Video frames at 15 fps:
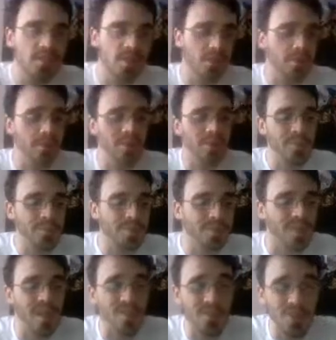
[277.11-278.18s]
So
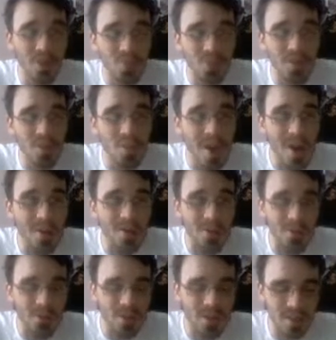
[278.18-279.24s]
if you don't pull the mountain
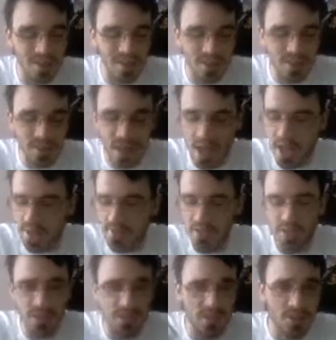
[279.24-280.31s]
or one of the Sliver
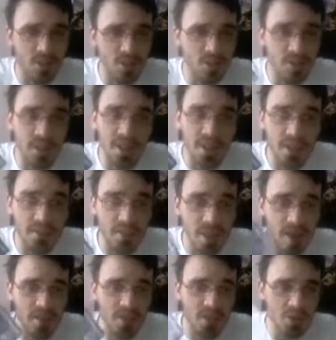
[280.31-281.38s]
Hives, and you can live
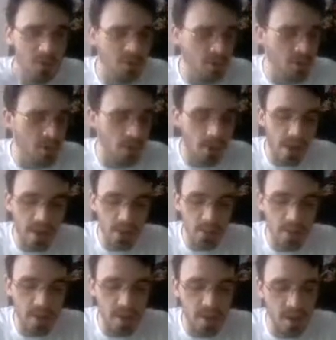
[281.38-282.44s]
without this one for a
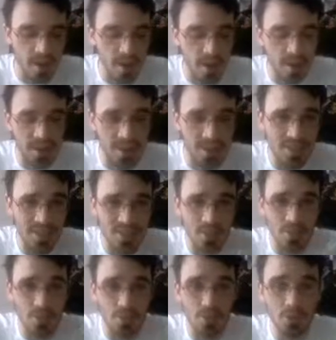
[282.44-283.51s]
while, but this is
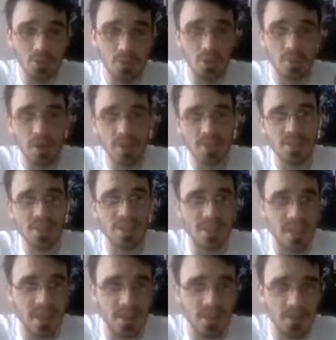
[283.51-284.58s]
a crucial part to the
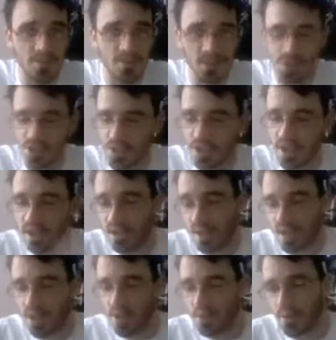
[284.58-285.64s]
deck, the first strike,
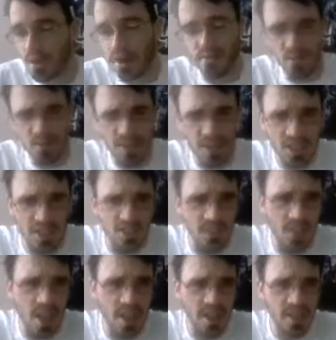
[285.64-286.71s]
where everyone thinks
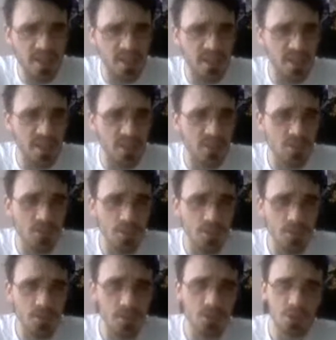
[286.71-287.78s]
flying is like
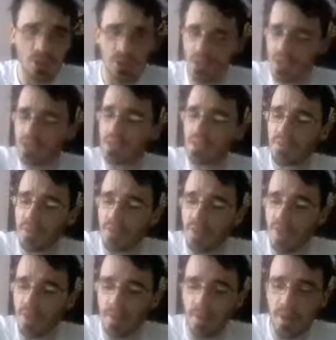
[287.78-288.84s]
super crucial to the Sliver
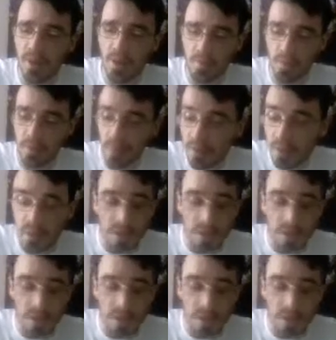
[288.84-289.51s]
deck, but